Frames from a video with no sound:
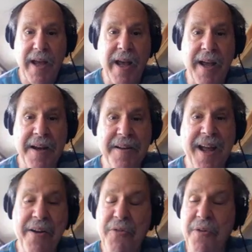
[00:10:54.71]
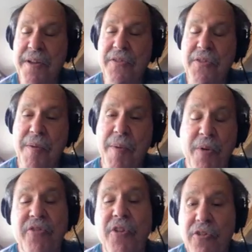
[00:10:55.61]
And actually,
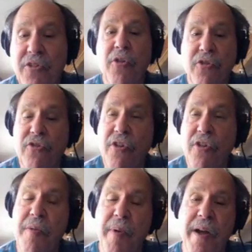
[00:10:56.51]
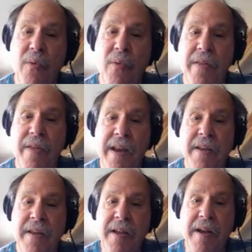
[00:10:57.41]
which just goes to show you, by the way, that